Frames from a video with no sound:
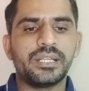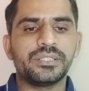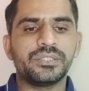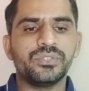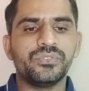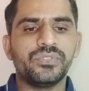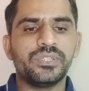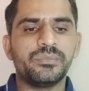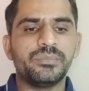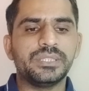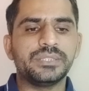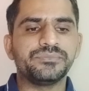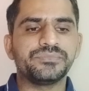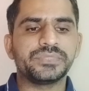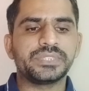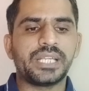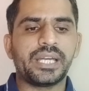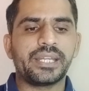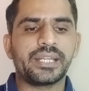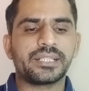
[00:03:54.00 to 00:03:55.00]
and you will be
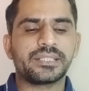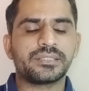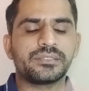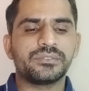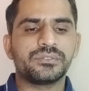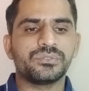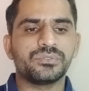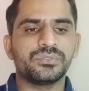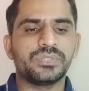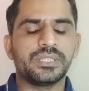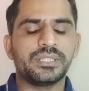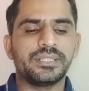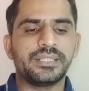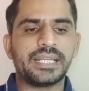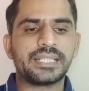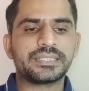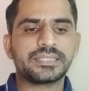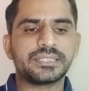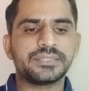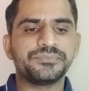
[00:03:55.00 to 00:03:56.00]
direct to the
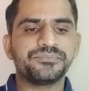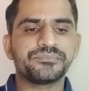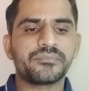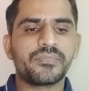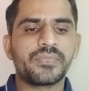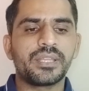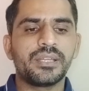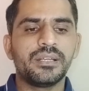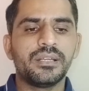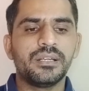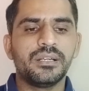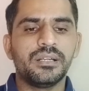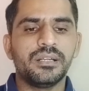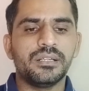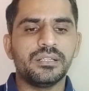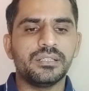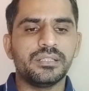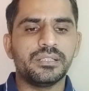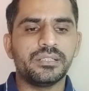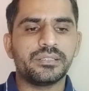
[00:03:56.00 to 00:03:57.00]
next
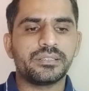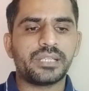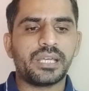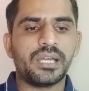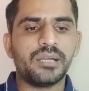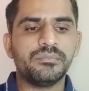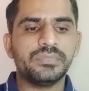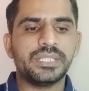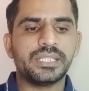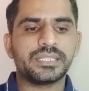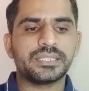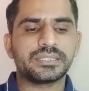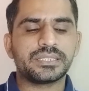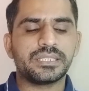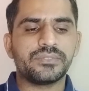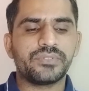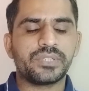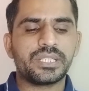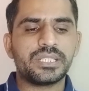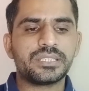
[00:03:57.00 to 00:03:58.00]
tab, that is
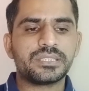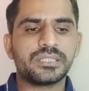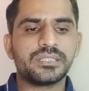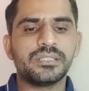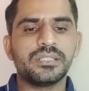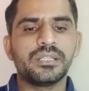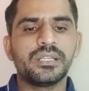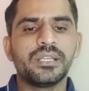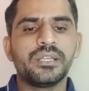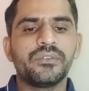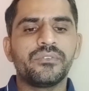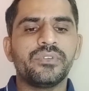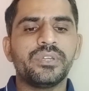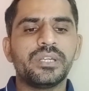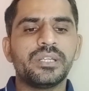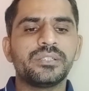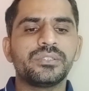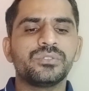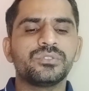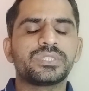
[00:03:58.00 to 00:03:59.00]
certification,
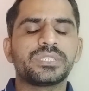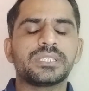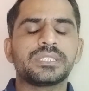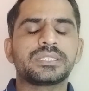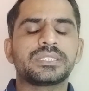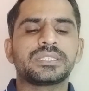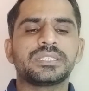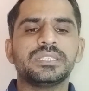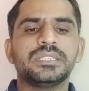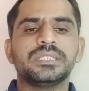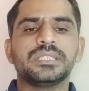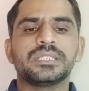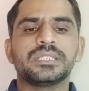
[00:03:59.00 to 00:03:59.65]
where you shall see